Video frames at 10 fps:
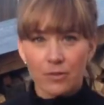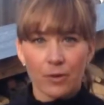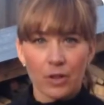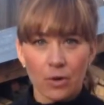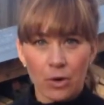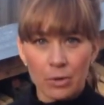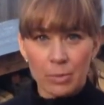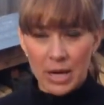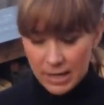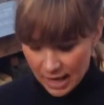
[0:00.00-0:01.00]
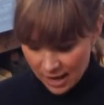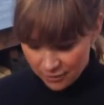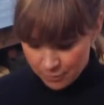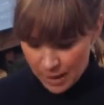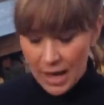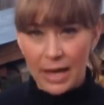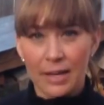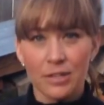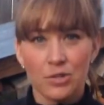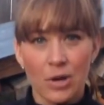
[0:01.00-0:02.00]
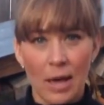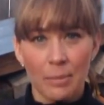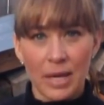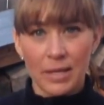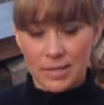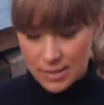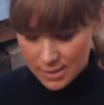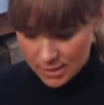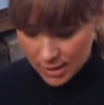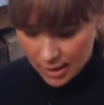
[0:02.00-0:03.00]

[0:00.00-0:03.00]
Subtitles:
For the cornbread I have my dry mix,